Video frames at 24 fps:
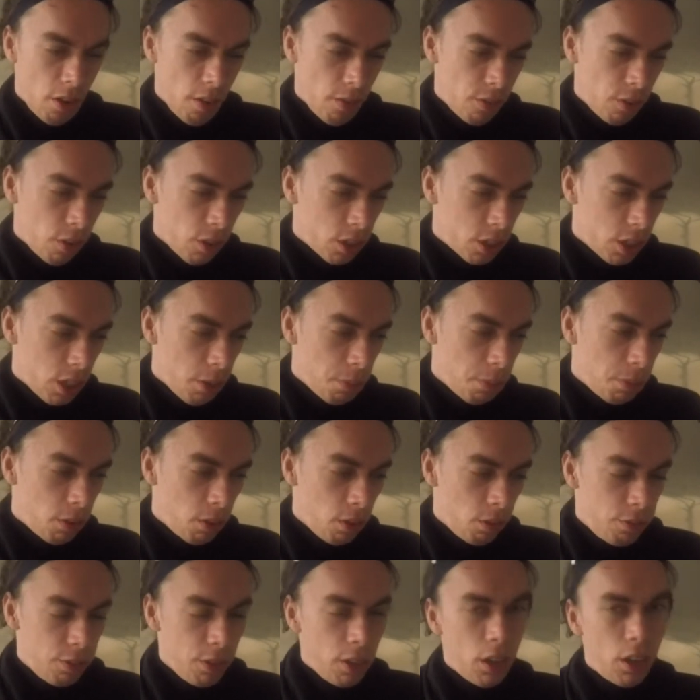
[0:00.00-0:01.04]
For example,
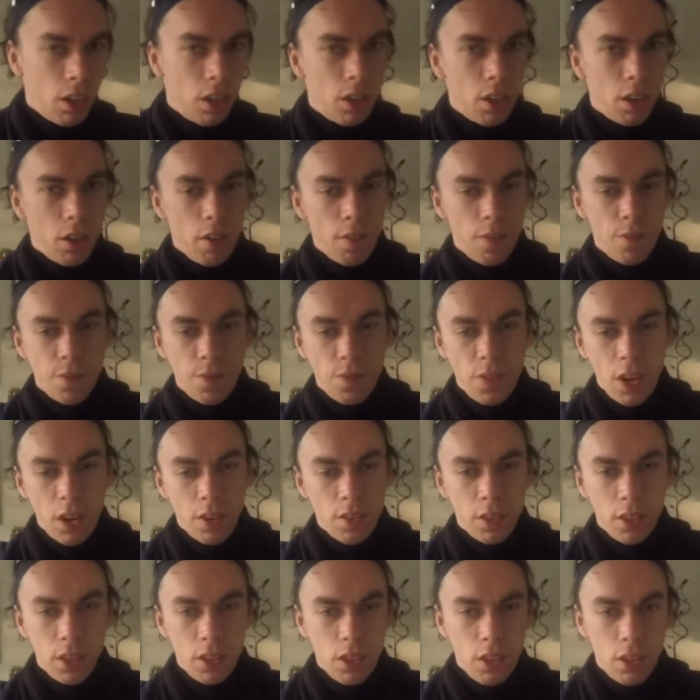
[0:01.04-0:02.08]
if you are a
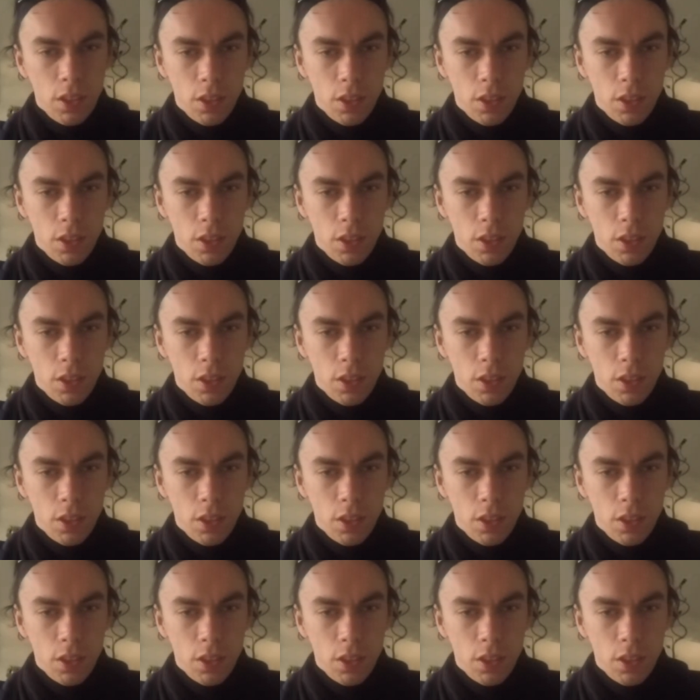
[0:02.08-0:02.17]
very